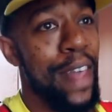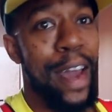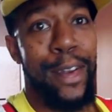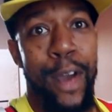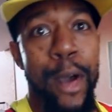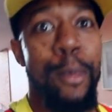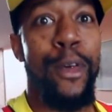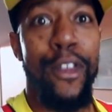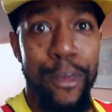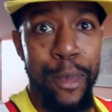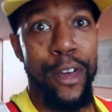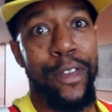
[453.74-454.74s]
That
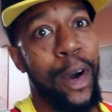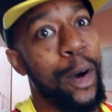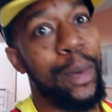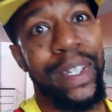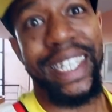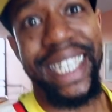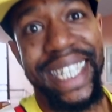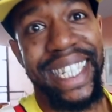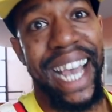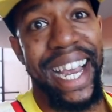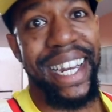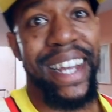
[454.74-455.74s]
no-move move goal was
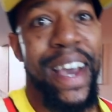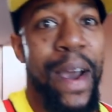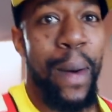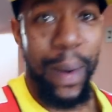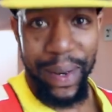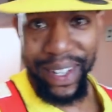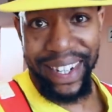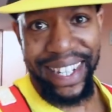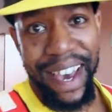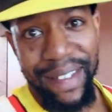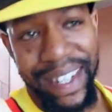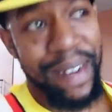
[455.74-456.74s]
insane. Well done,
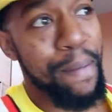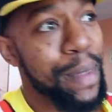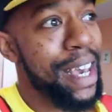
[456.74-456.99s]
Kevin.